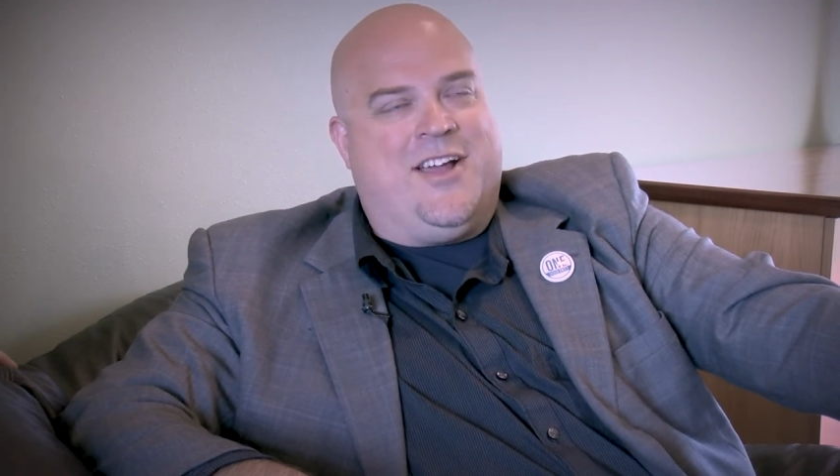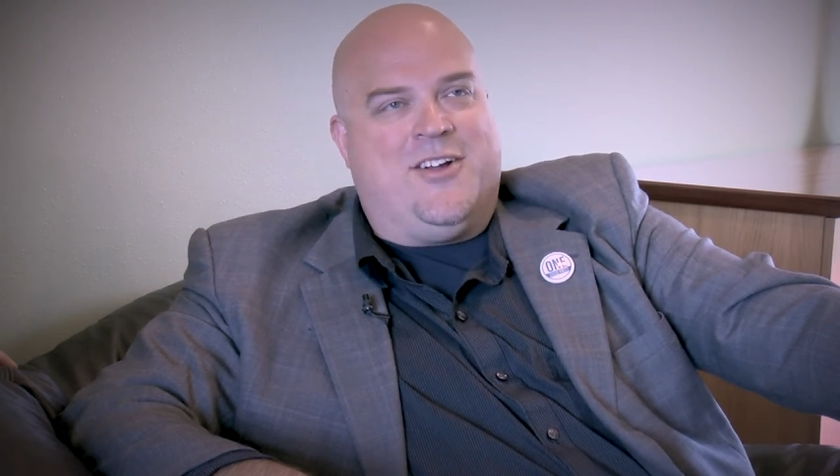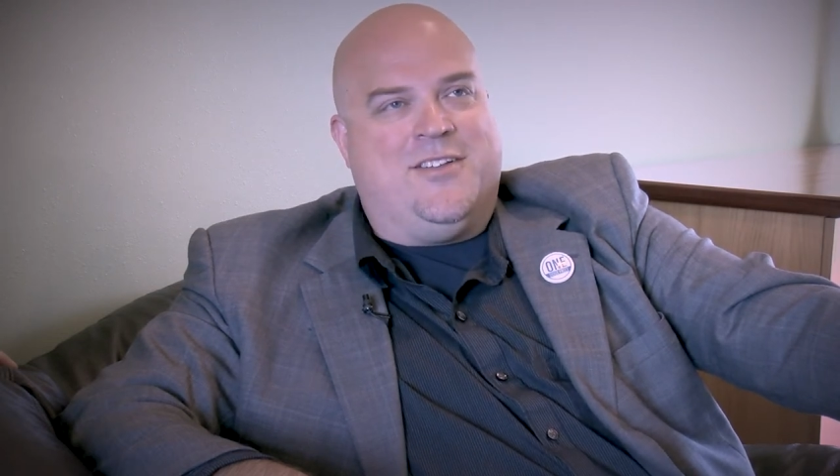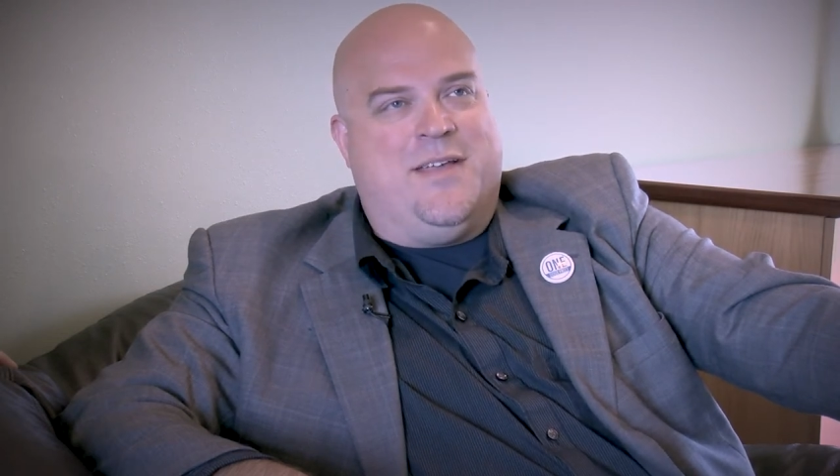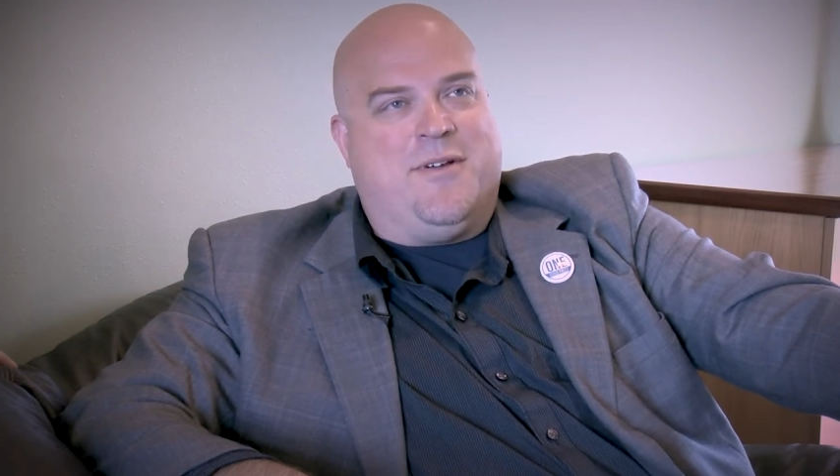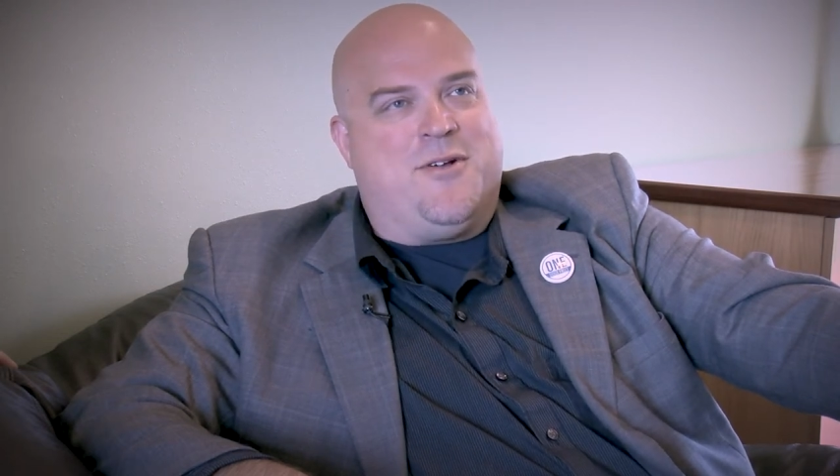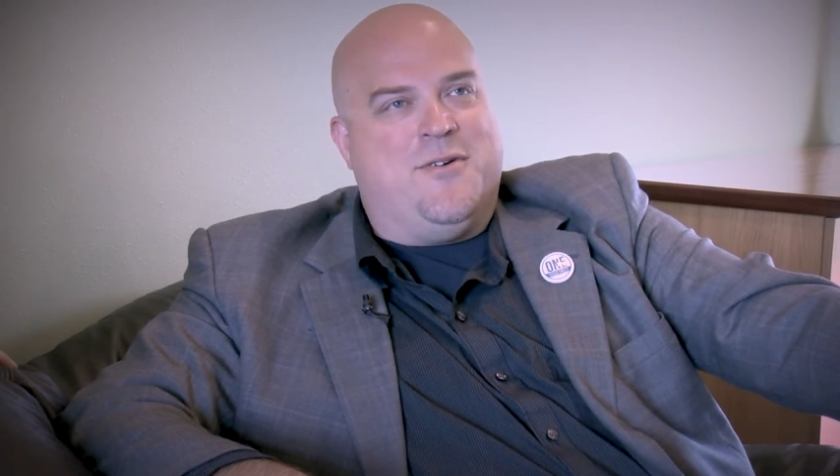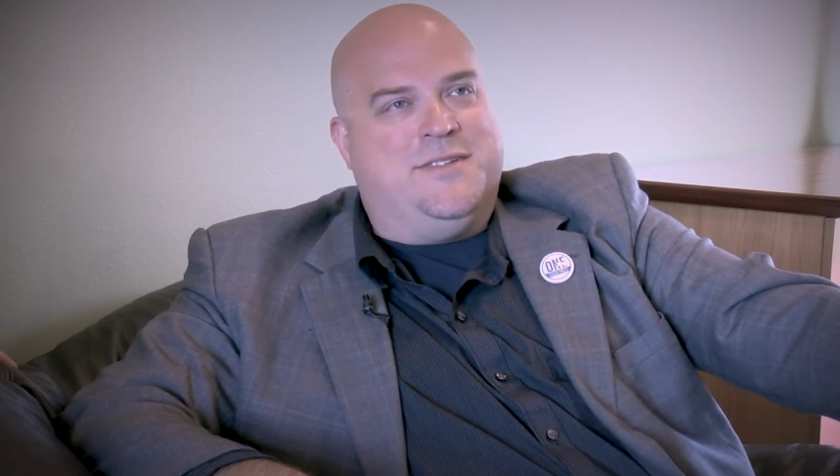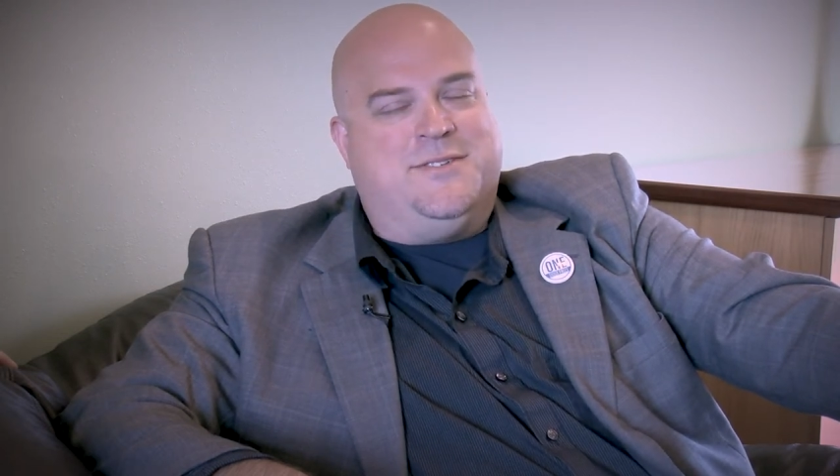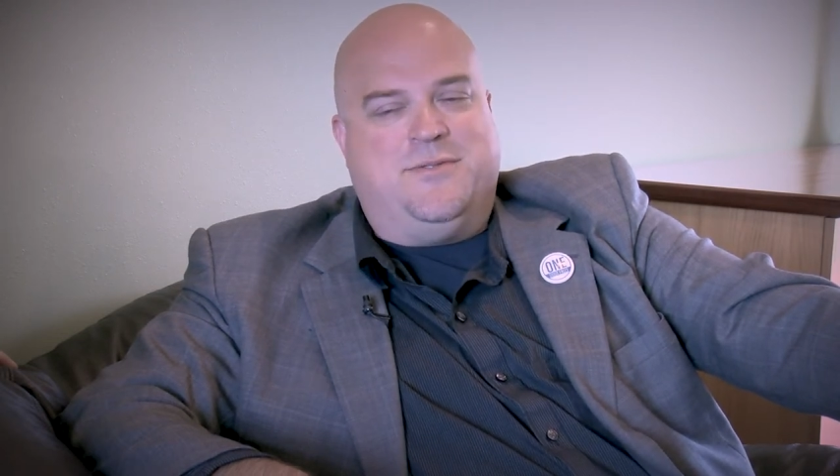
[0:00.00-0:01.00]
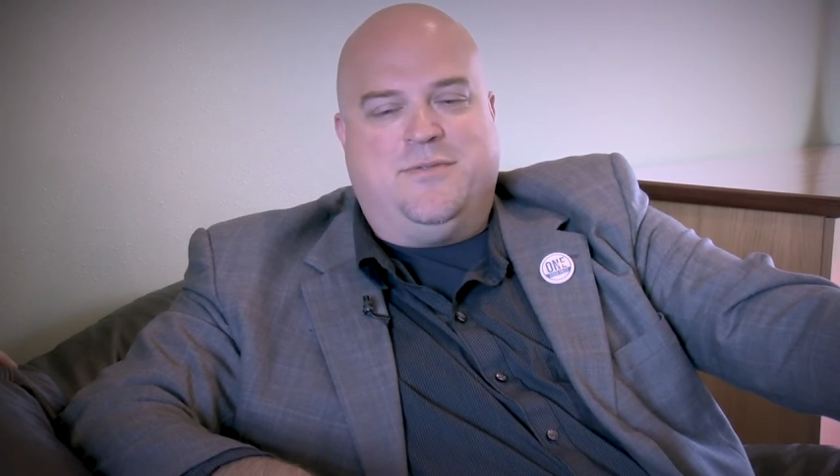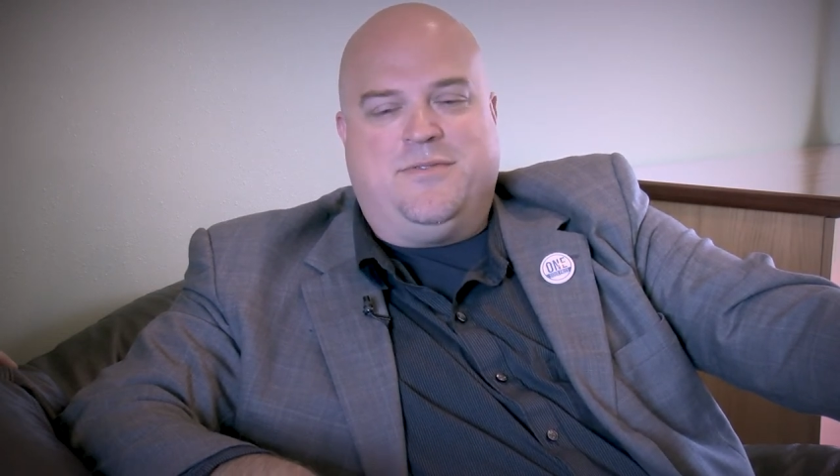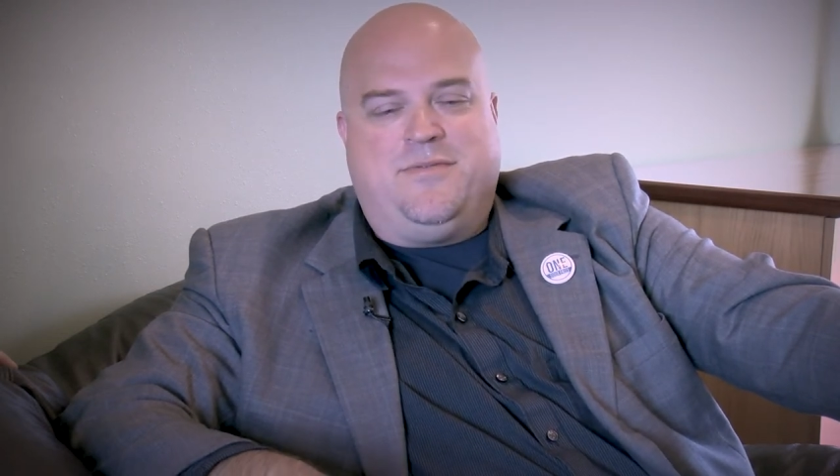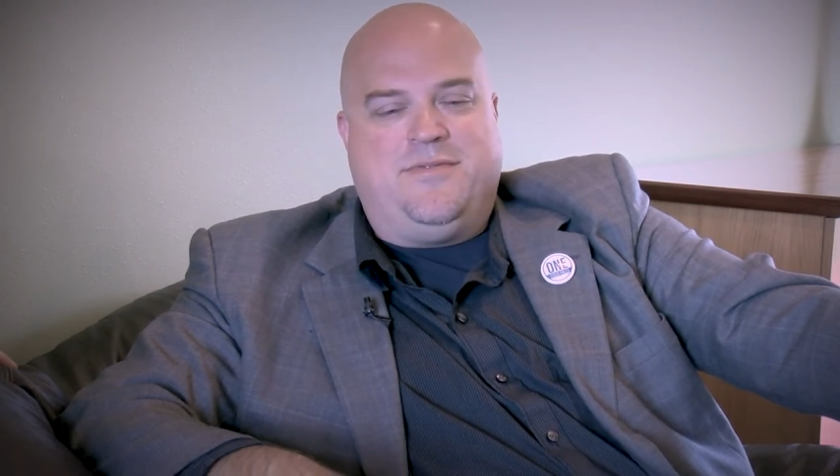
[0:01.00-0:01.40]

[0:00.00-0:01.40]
I heard they were going to